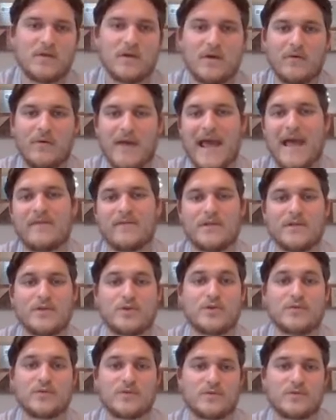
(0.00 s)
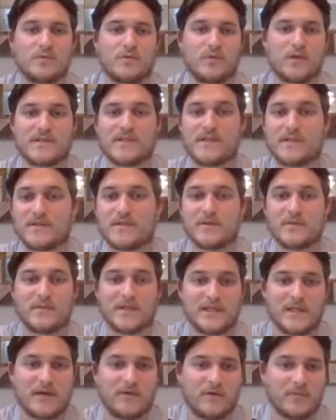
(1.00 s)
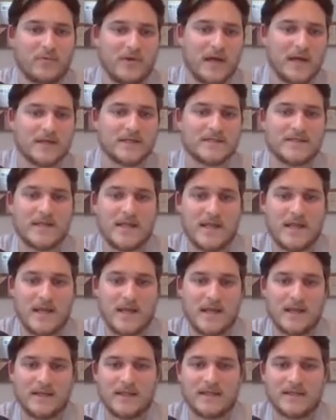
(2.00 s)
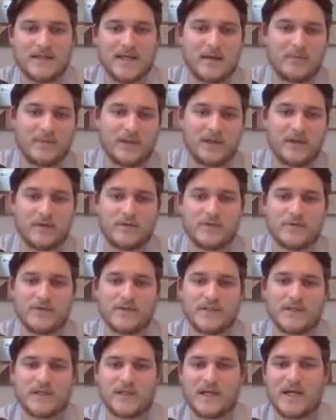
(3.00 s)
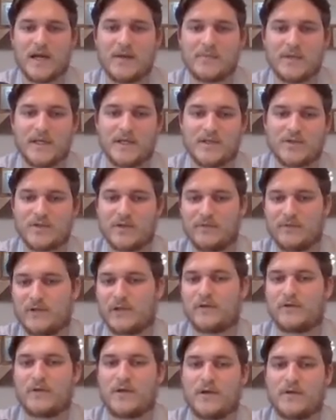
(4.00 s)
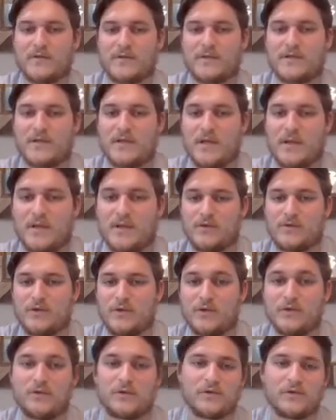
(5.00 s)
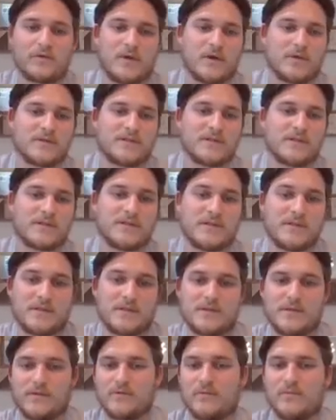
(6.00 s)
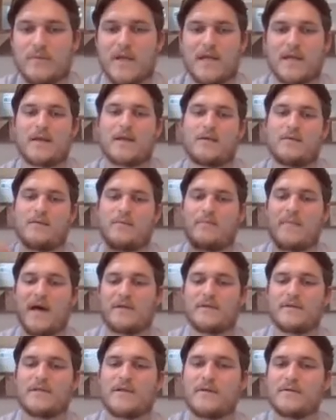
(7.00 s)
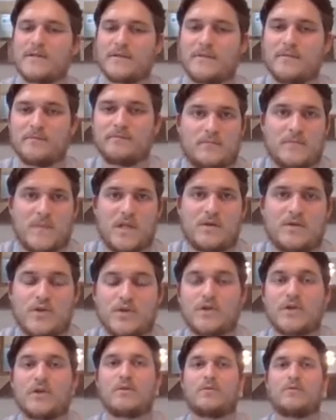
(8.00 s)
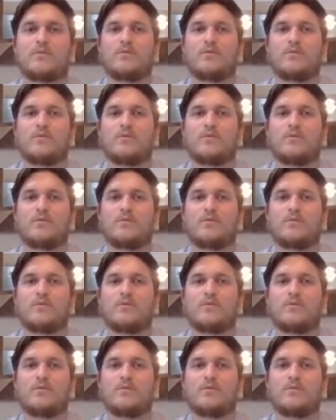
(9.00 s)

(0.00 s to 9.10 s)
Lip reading: have issues once consuming dairy products. And then down below, you see the combination of glucose, two glucoses to make maltose. So